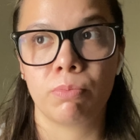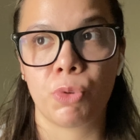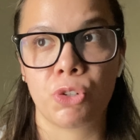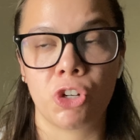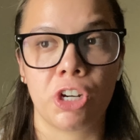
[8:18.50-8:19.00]

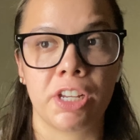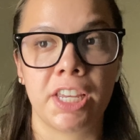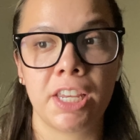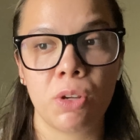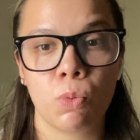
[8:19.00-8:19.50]
certain
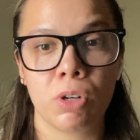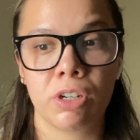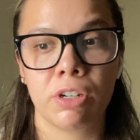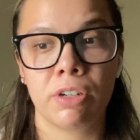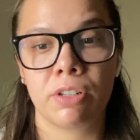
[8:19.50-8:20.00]

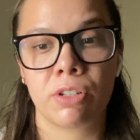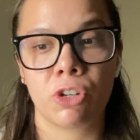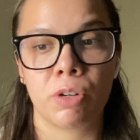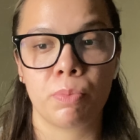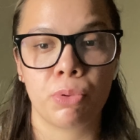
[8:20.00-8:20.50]
keywords,
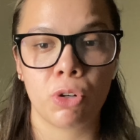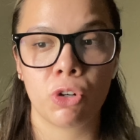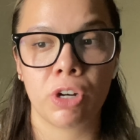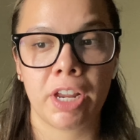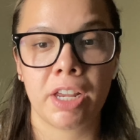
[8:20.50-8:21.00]
certain
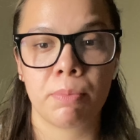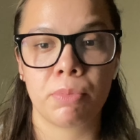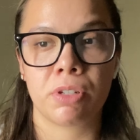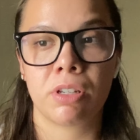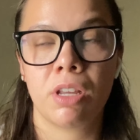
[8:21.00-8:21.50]

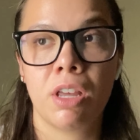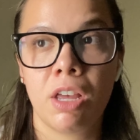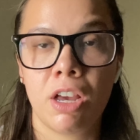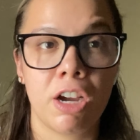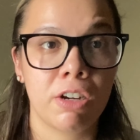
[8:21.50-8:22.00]
programs
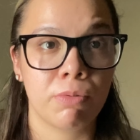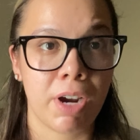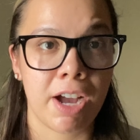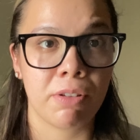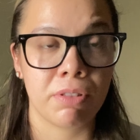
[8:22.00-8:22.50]

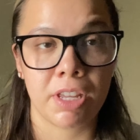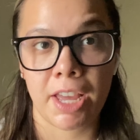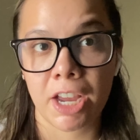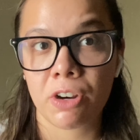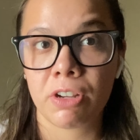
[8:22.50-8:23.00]
around the
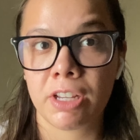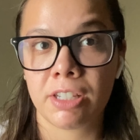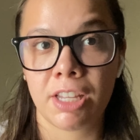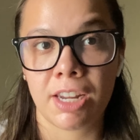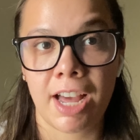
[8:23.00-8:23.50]
area
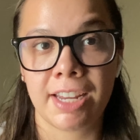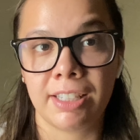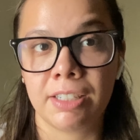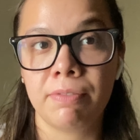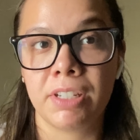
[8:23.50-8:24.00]
that I
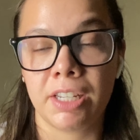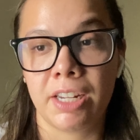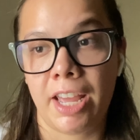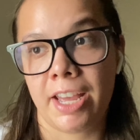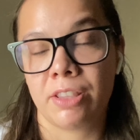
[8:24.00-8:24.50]
lived in,
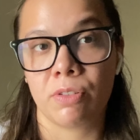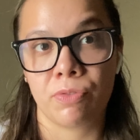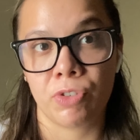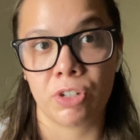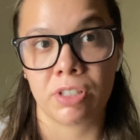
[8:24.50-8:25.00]
and the
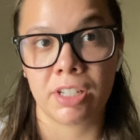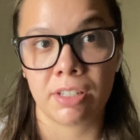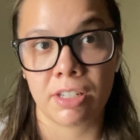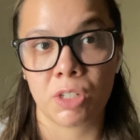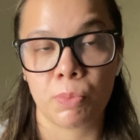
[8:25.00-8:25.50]
First
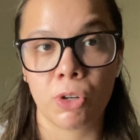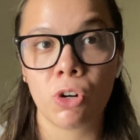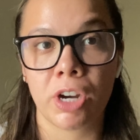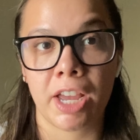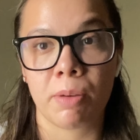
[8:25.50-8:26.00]
Assist
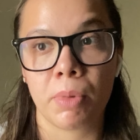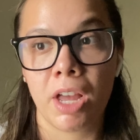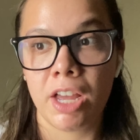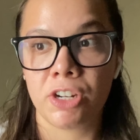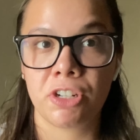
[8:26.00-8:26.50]
program
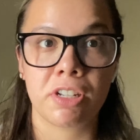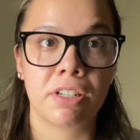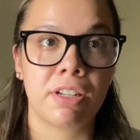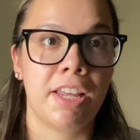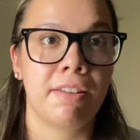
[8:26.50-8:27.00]

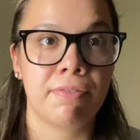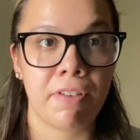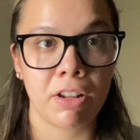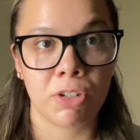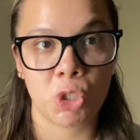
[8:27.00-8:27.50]
just like
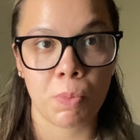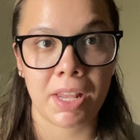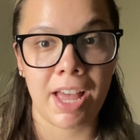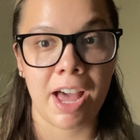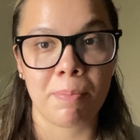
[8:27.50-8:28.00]
fell into my
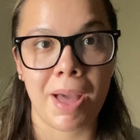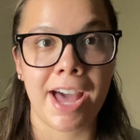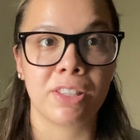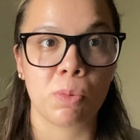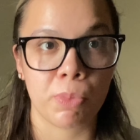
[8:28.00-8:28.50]
lap
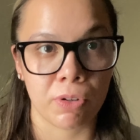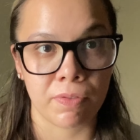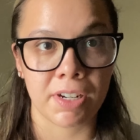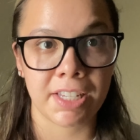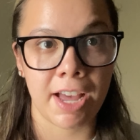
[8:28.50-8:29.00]
at the
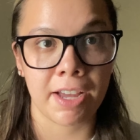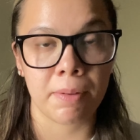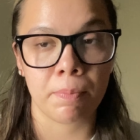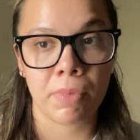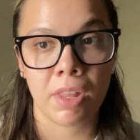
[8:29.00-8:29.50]
perfect time.